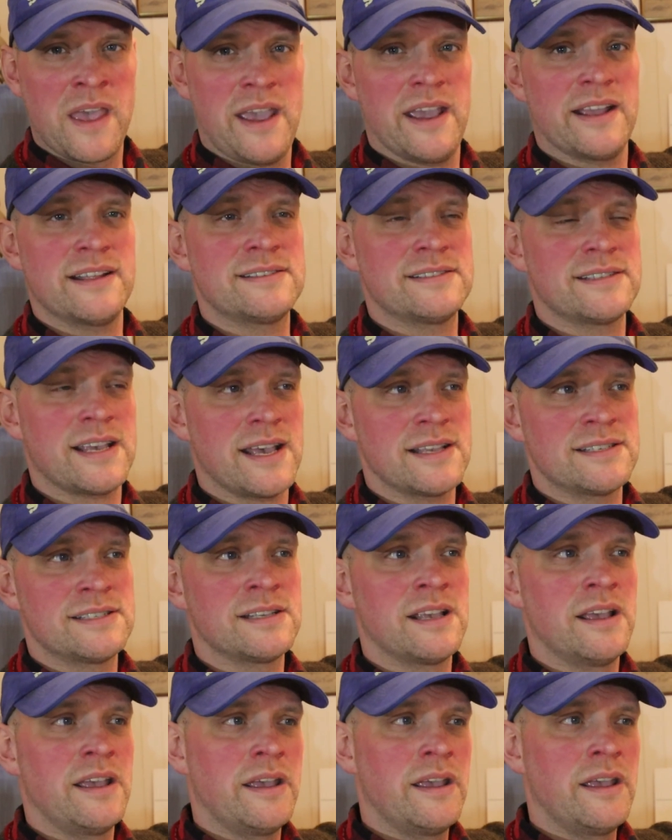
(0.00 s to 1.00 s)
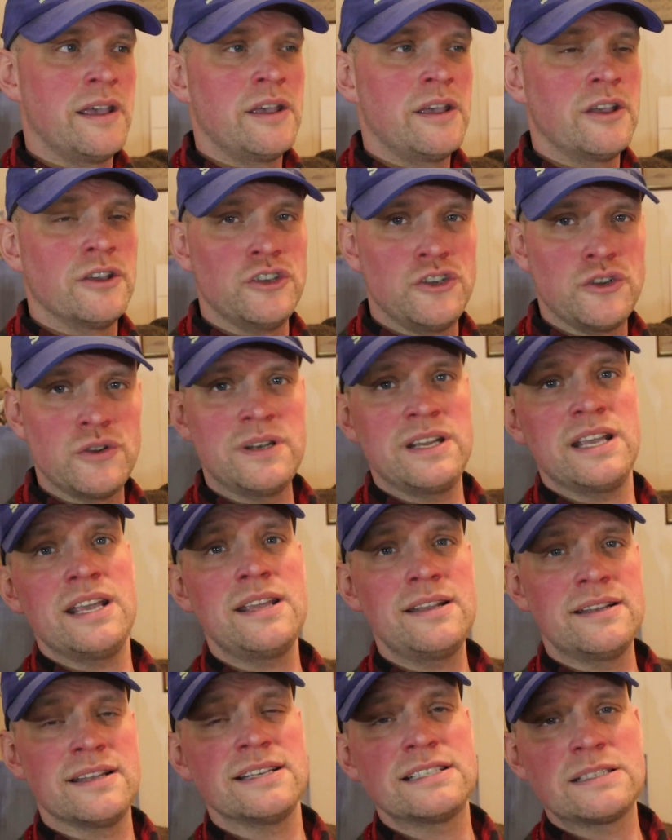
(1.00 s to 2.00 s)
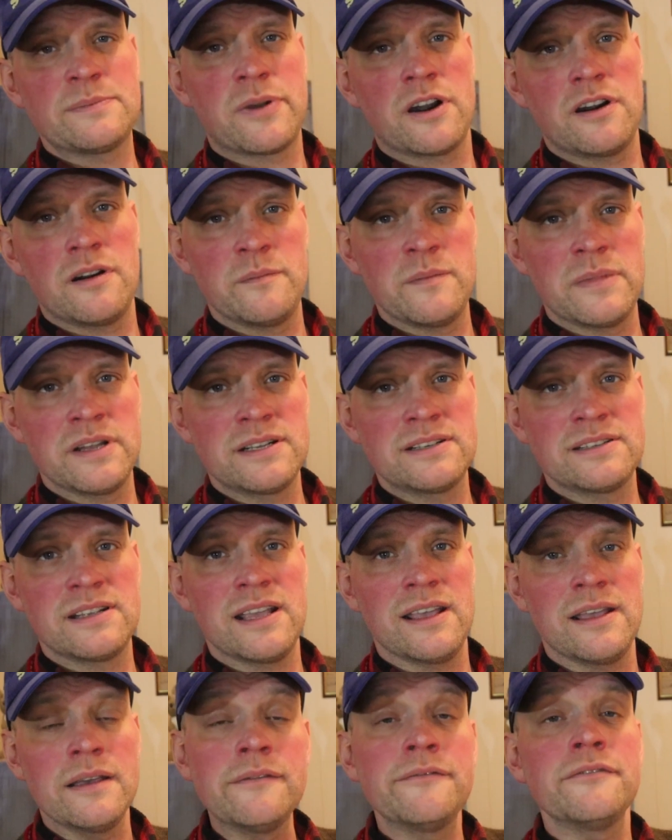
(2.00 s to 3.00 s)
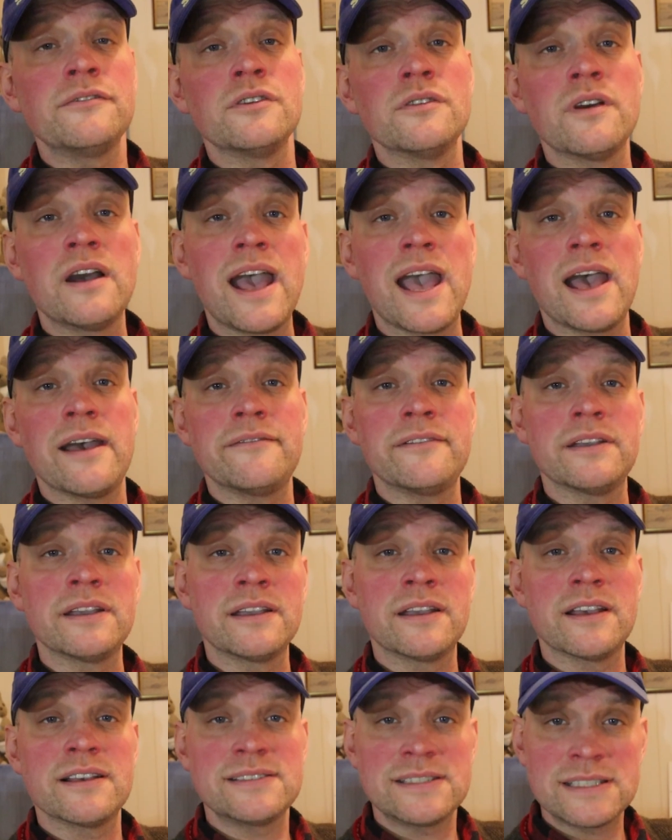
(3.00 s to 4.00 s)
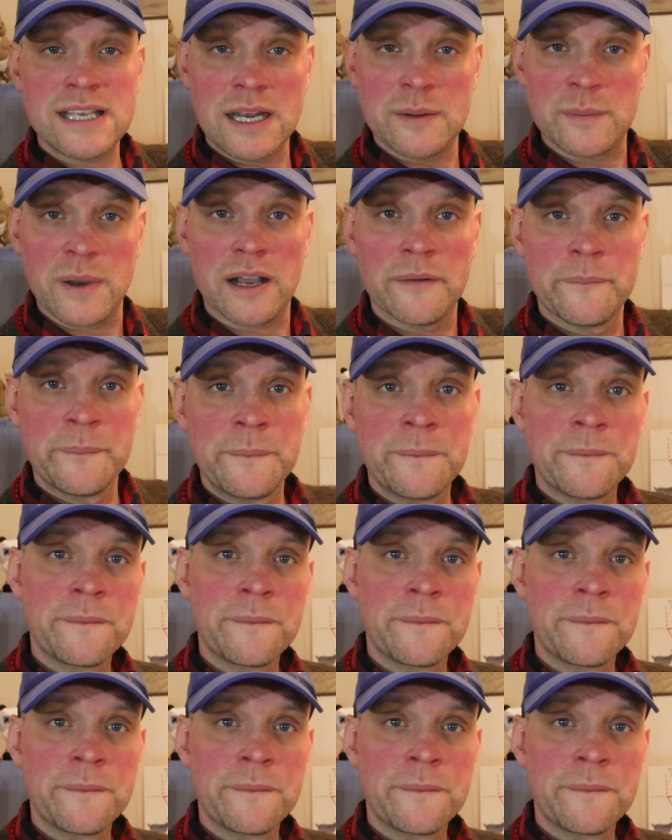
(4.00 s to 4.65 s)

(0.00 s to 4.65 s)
It says you need this permit if you're having a cinema.